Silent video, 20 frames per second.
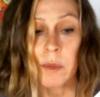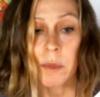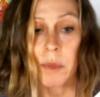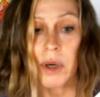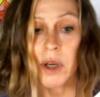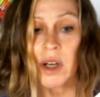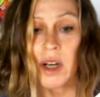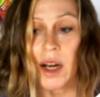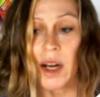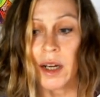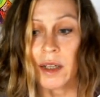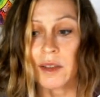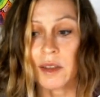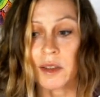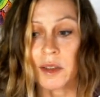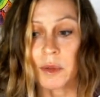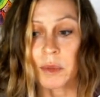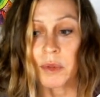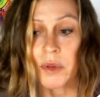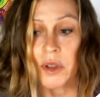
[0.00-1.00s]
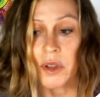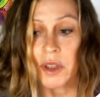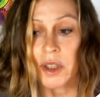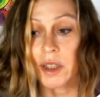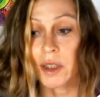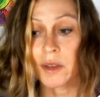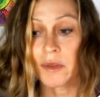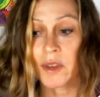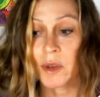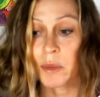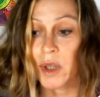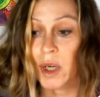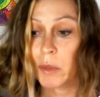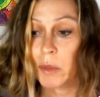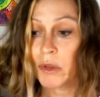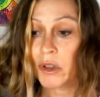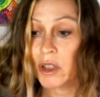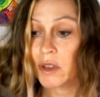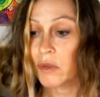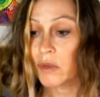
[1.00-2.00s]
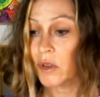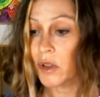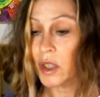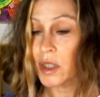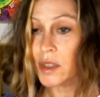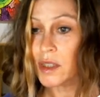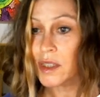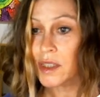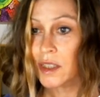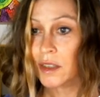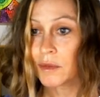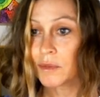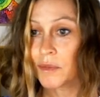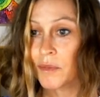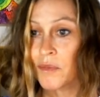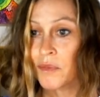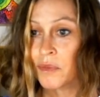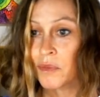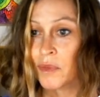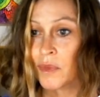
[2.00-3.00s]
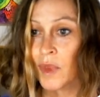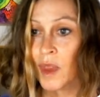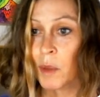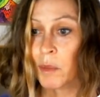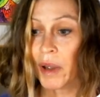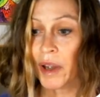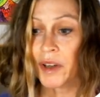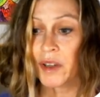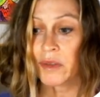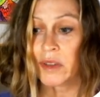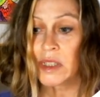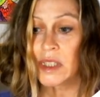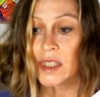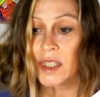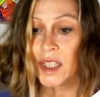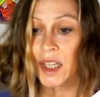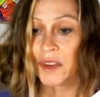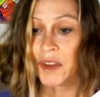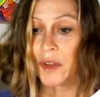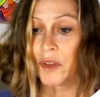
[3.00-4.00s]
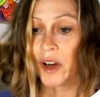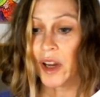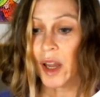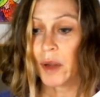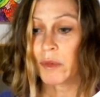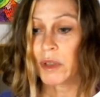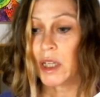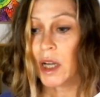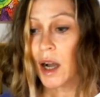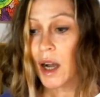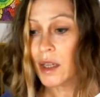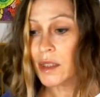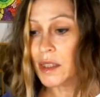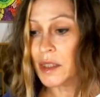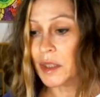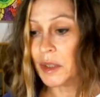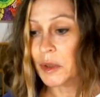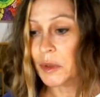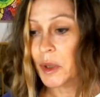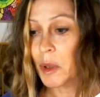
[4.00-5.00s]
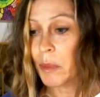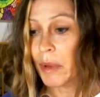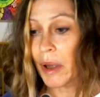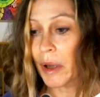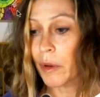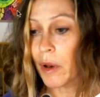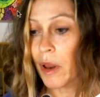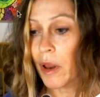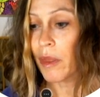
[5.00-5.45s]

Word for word: per hectare per year for primary forest. Biodiversity, on the other hand, would cost you about